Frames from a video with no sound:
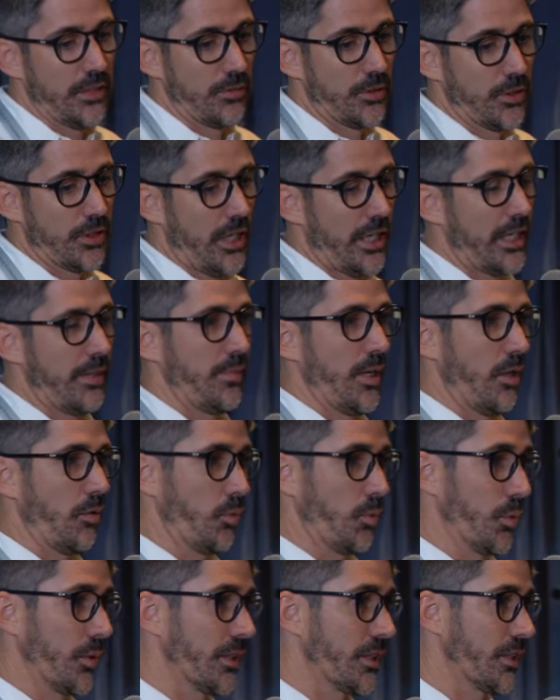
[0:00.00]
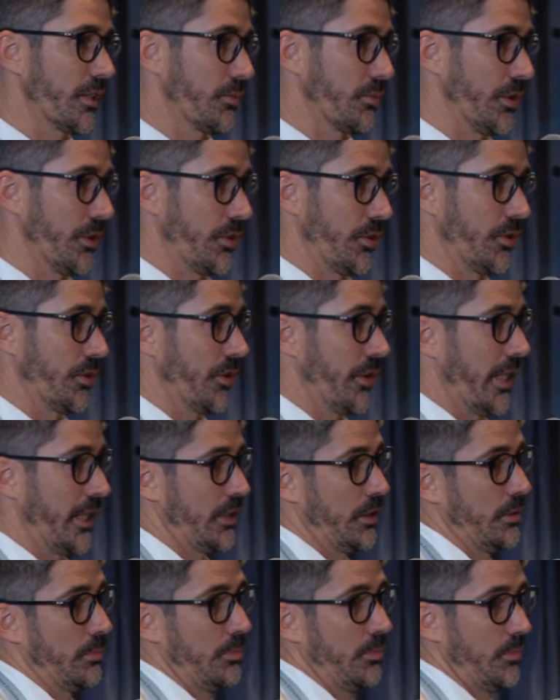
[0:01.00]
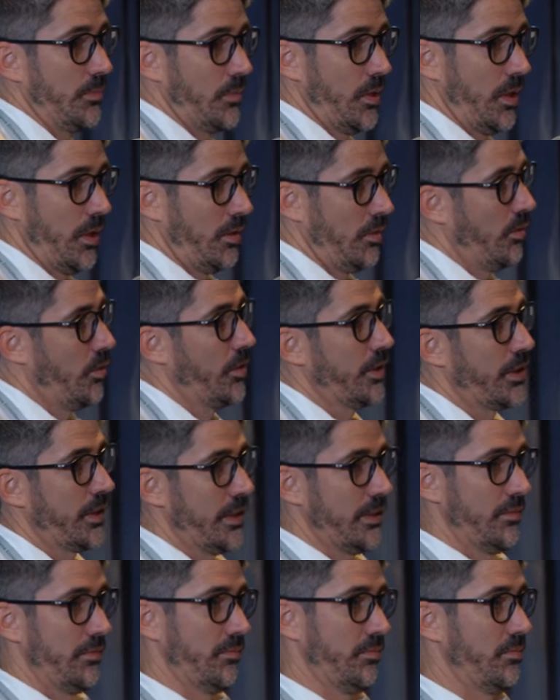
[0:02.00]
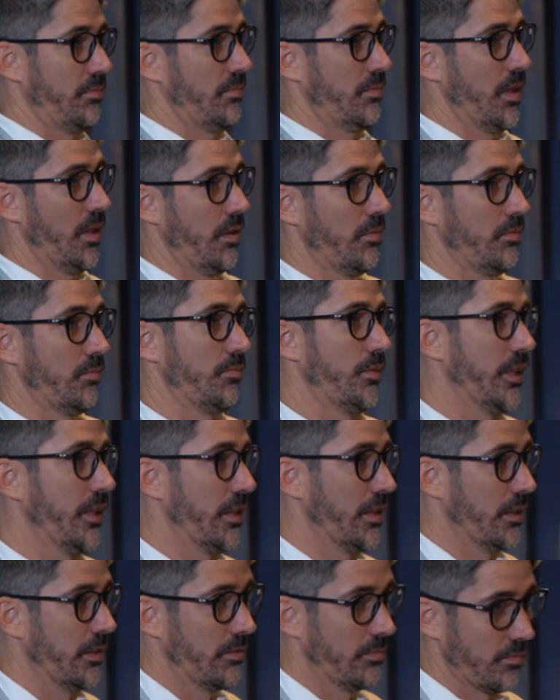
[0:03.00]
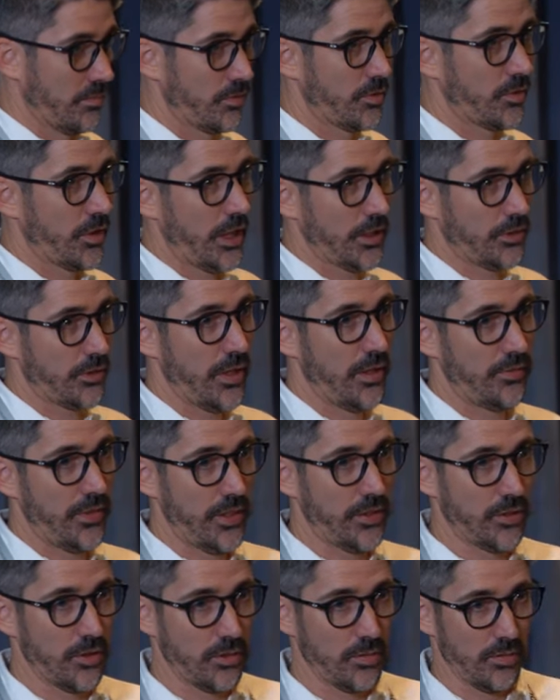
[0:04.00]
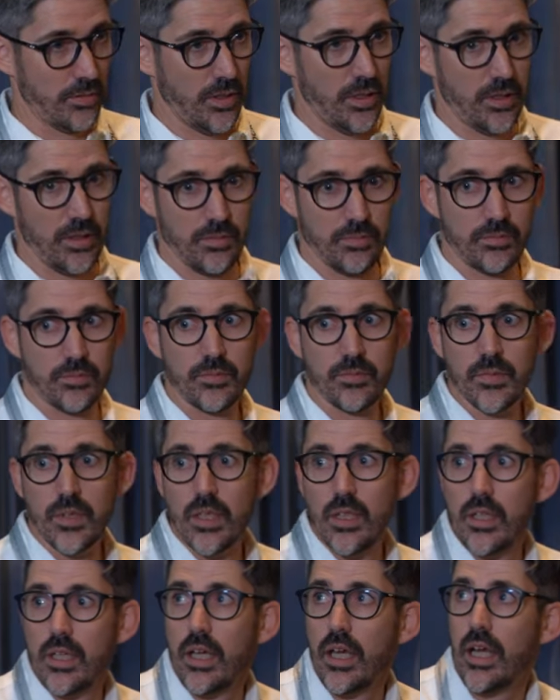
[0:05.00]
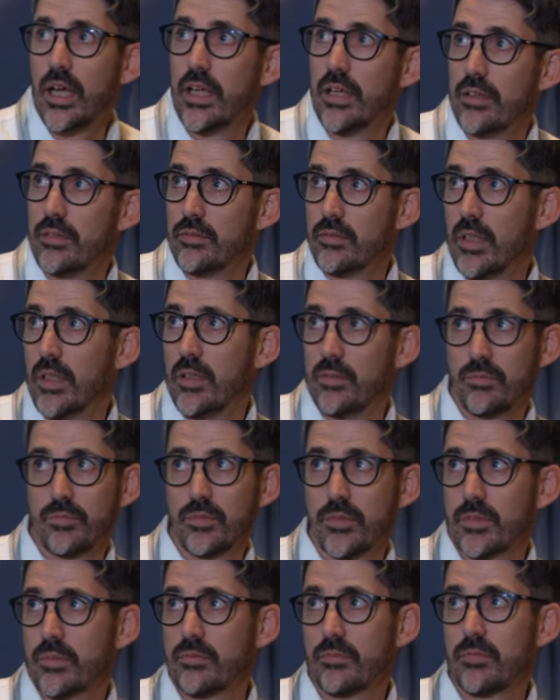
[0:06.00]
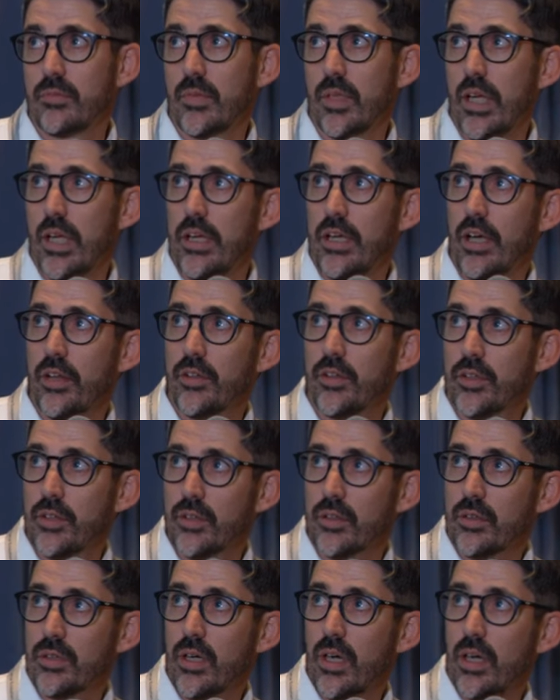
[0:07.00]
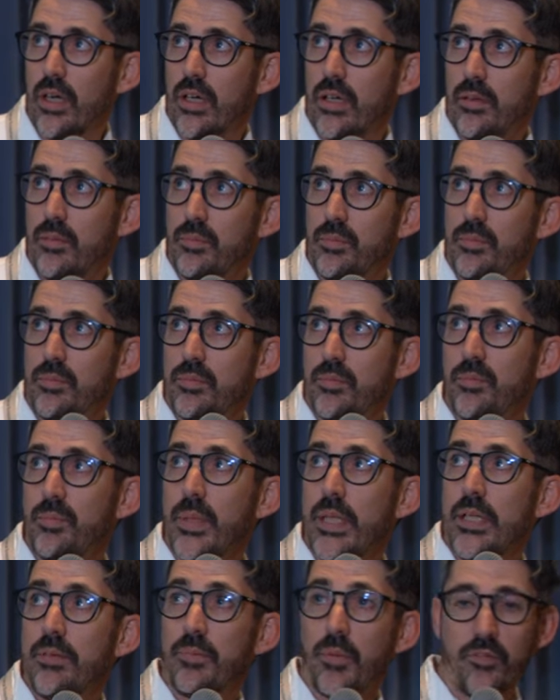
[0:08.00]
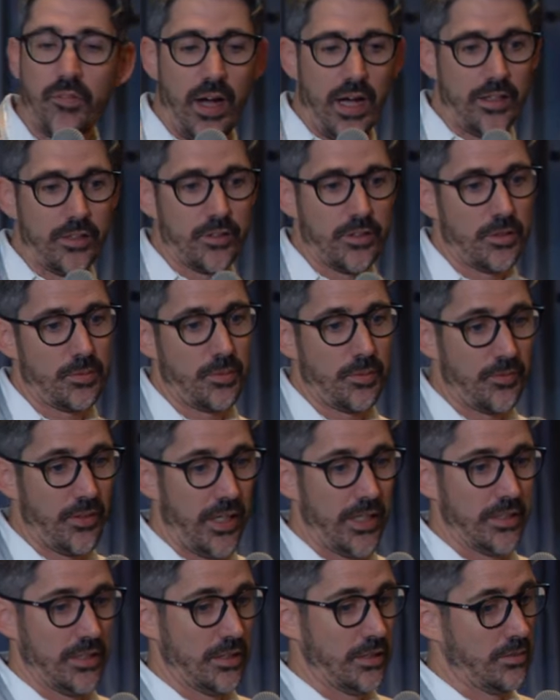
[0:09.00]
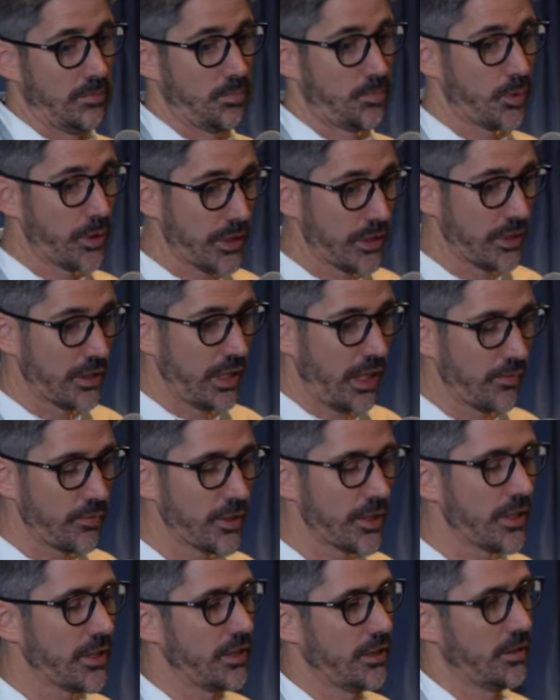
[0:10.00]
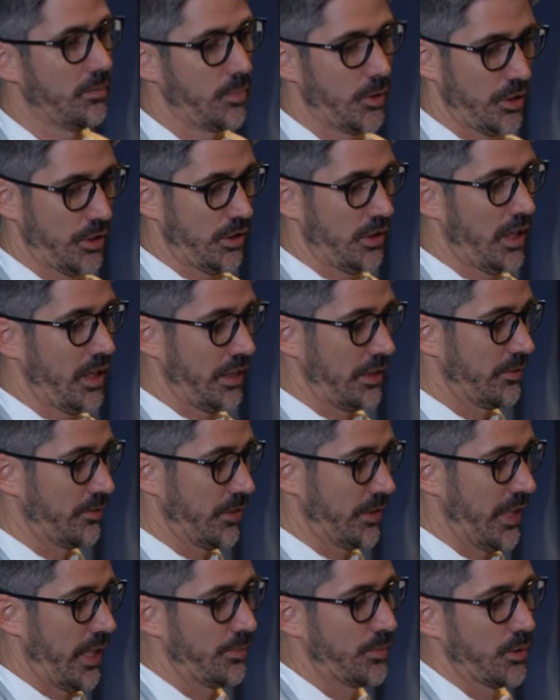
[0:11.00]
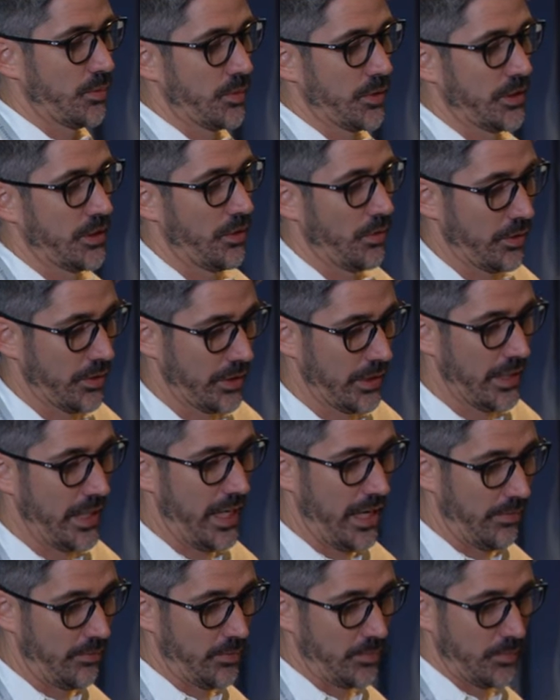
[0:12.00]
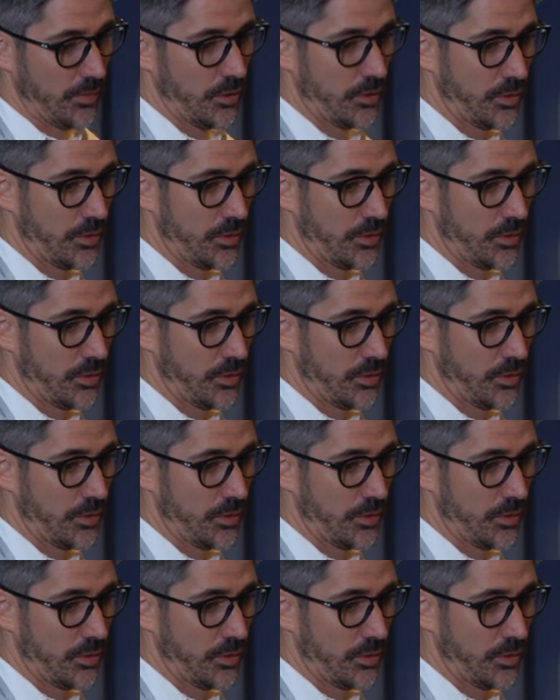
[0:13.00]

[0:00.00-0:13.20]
If we're talking about works, researcher actually, uh, ORCID uh, via Crossref, other, um, and, um, and other uh, PID providers provides pretty good coverage. You can push a lot of different types of works to ORCID and have them